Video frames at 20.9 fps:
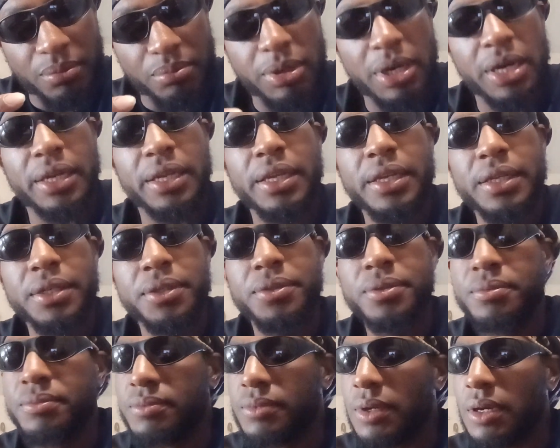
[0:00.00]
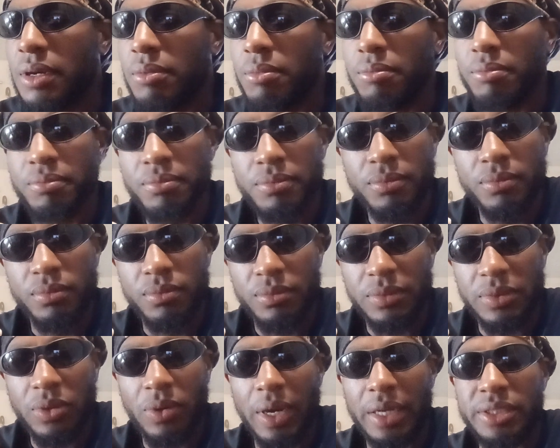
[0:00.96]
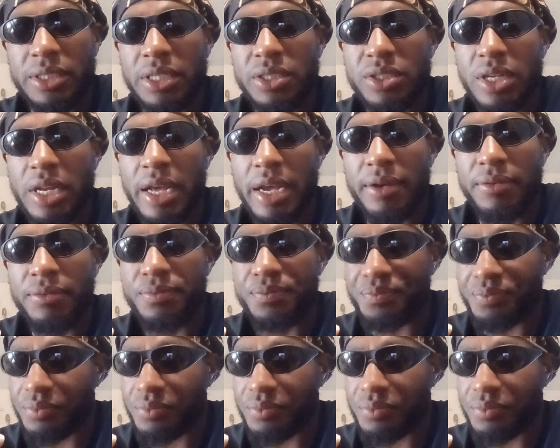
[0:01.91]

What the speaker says: bunkie who I just left,